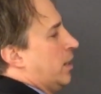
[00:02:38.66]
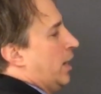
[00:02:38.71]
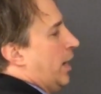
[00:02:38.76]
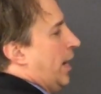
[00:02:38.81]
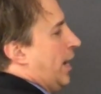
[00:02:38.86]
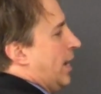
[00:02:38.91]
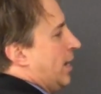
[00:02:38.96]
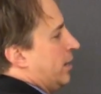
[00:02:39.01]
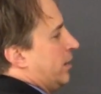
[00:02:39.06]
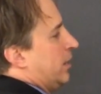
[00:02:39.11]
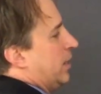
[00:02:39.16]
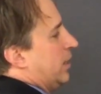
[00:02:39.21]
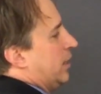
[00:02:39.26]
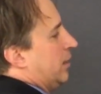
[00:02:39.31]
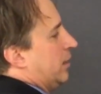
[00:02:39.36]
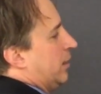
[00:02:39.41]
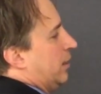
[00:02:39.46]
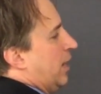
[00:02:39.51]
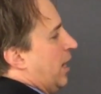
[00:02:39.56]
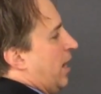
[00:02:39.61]
and
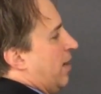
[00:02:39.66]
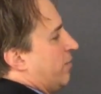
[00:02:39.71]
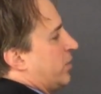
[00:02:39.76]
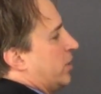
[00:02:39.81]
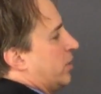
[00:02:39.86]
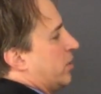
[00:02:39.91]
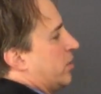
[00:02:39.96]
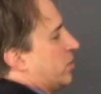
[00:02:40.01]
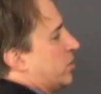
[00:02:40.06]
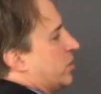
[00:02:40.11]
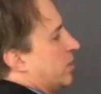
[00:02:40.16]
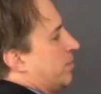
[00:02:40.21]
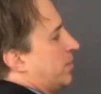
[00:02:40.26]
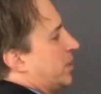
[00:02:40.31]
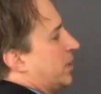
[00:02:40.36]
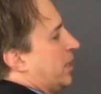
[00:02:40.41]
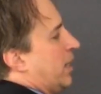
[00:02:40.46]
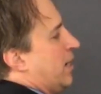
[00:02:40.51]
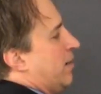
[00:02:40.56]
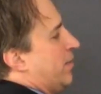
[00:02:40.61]
the left
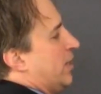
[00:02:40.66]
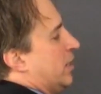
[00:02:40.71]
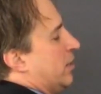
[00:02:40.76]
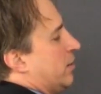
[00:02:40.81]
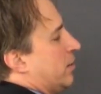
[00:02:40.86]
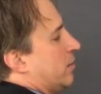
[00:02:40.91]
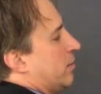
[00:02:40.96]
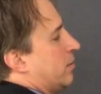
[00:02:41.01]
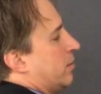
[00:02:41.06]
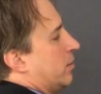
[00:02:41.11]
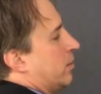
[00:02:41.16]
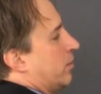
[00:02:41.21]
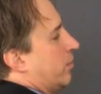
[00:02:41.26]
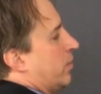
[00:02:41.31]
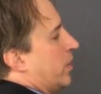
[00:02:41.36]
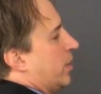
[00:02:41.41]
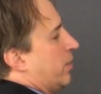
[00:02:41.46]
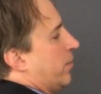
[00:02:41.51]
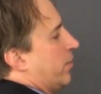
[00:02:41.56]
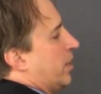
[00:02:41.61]
subclavian.
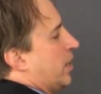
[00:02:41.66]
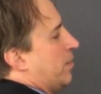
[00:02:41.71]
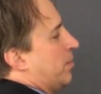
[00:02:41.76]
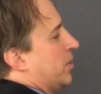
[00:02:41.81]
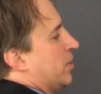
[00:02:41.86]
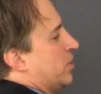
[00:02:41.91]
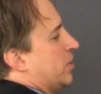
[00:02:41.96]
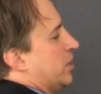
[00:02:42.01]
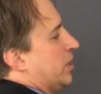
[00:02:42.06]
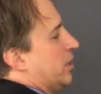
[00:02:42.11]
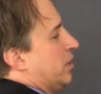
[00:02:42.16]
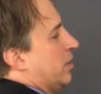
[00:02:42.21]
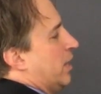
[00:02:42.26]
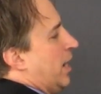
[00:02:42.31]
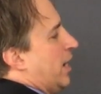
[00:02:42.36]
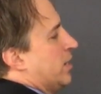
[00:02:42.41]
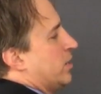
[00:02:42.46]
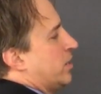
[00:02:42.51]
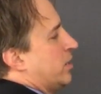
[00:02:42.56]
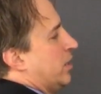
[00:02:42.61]
Why did I put a C?
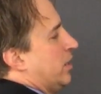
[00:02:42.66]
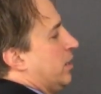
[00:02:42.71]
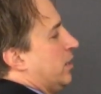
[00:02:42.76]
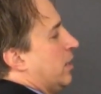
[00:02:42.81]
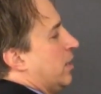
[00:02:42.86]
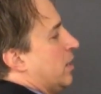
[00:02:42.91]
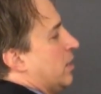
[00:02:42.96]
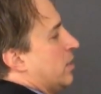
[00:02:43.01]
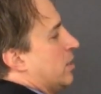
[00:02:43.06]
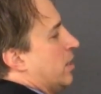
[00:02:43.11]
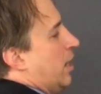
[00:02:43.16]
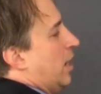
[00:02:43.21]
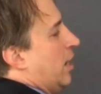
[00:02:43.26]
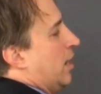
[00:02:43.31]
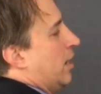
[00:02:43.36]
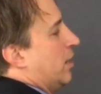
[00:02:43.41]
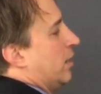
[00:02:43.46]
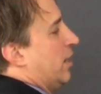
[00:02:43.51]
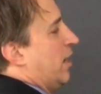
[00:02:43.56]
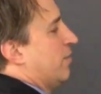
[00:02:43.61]
SC.
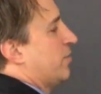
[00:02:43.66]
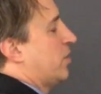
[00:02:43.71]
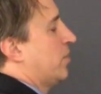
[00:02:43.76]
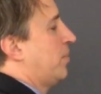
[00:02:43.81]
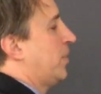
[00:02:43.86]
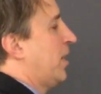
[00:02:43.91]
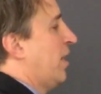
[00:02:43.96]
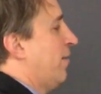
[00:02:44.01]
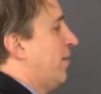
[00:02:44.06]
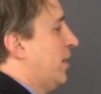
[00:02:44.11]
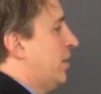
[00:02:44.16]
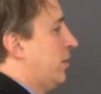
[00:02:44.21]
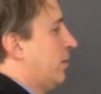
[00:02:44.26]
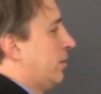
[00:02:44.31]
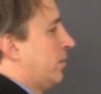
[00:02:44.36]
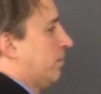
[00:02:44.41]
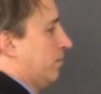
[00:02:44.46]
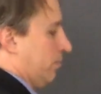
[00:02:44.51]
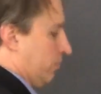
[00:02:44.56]
Left subclavian.